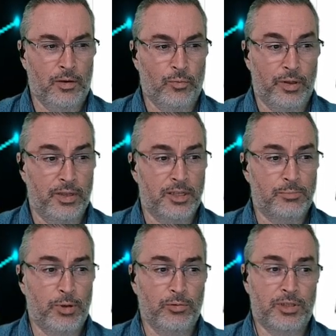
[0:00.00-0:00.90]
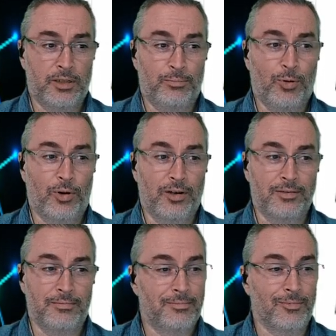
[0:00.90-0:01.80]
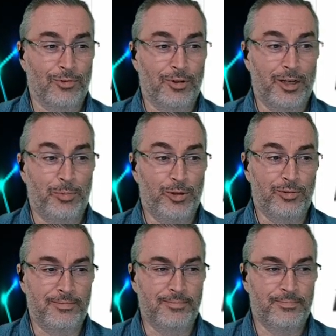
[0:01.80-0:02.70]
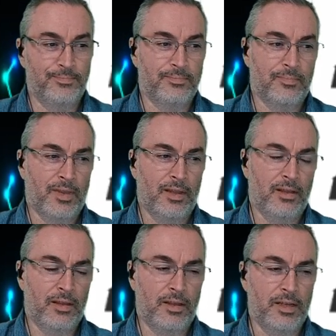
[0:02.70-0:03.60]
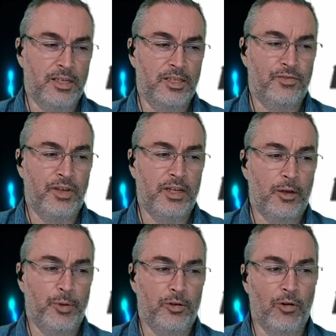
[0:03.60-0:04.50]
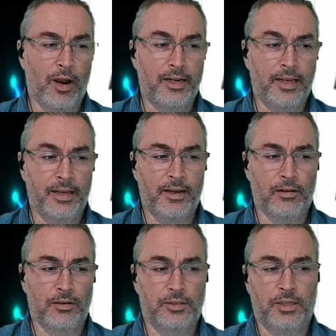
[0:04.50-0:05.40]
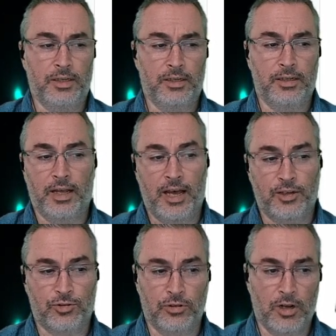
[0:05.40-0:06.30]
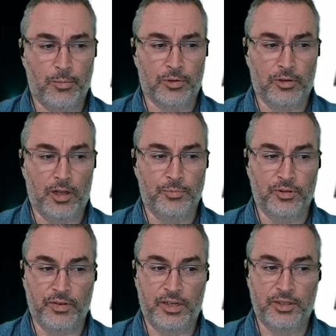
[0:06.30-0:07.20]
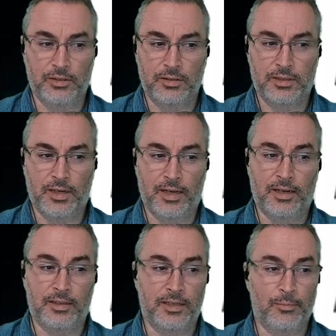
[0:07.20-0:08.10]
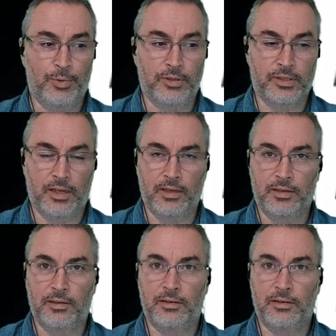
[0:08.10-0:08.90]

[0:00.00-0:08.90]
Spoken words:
When this boat's at port, reboot. Is VW grinding gears and astronomical observations at a temple site.